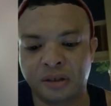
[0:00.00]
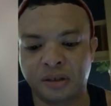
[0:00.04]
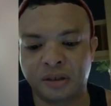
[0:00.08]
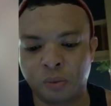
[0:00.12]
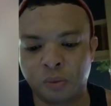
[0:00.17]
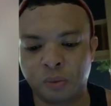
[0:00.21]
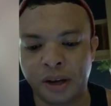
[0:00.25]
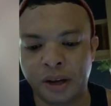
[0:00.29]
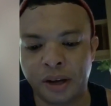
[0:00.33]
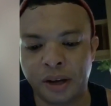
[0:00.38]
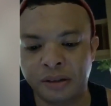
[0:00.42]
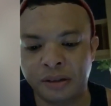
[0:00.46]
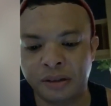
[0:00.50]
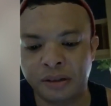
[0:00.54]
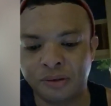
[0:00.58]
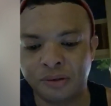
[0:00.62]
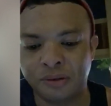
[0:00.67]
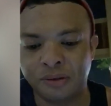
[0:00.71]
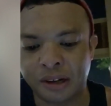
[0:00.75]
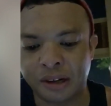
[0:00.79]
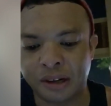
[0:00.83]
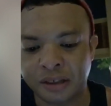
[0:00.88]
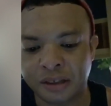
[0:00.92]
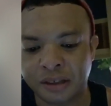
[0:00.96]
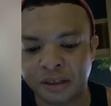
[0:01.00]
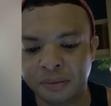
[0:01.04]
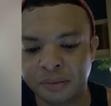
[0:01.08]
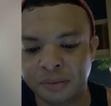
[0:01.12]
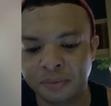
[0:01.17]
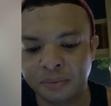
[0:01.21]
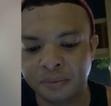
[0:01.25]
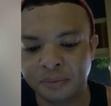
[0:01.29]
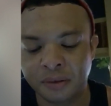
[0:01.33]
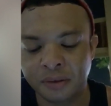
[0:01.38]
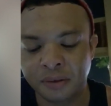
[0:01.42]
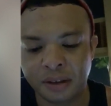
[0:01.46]
way too trashy.
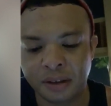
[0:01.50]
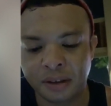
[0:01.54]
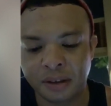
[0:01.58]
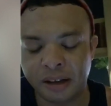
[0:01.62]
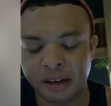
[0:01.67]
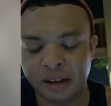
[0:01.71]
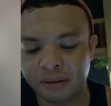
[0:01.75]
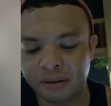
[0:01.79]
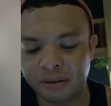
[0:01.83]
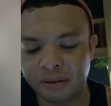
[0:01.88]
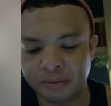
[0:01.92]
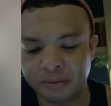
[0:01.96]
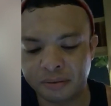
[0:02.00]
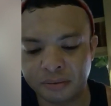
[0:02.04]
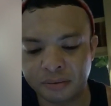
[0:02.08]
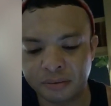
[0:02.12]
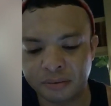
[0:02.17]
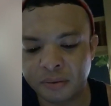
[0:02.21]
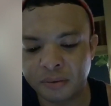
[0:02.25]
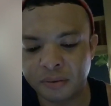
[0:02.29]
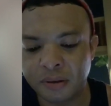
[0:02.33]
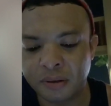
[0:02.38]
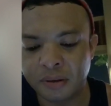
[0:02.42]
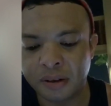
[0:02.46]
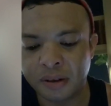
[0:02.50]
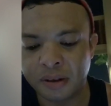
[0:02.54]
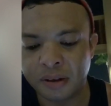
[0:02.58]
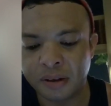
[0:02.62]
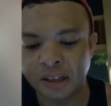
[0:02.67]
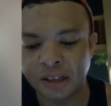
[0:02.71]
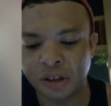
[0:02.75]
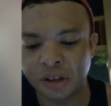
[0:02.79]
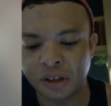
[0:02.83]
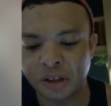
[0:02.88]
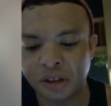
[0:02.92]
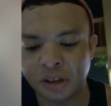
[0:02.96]
Like, that
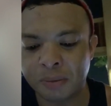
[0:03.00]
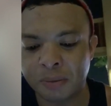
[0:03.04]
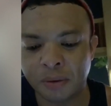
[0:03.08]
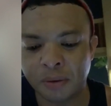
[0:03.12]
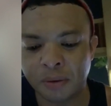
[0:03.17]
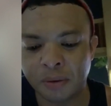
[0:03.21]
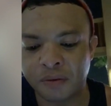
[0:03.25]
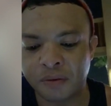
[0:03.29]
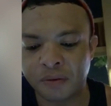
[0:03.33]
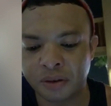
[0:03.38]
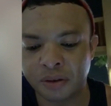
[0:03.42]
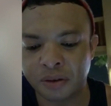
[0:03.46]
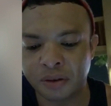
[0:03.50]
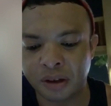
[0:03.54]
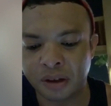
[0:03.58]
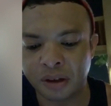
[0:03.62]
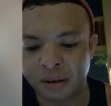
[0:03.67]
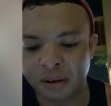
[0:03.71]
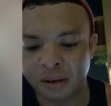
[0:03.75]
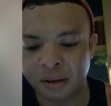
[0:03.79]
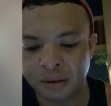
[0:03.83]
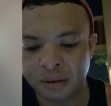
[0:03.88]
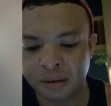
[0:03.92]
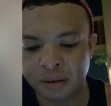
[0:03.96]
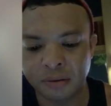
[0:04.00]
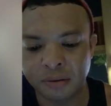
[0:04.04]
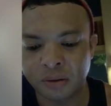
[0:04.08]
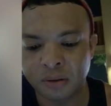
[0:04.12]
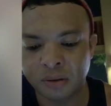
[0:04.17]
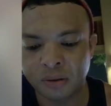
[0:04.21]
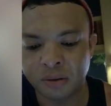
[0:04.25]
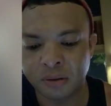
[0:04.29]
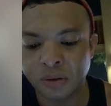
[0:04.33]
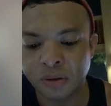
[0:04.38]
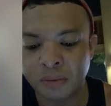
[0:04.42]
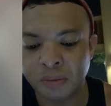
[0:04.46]
shouldn't be revealed on
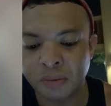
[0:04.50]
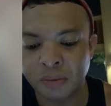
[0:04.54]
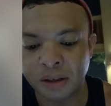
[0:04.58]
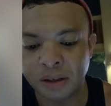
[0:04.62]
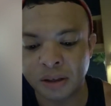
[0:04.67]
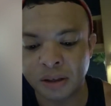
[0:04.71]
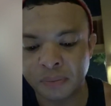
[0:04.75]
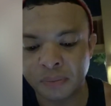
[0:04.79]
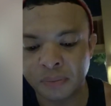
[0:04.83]
social media.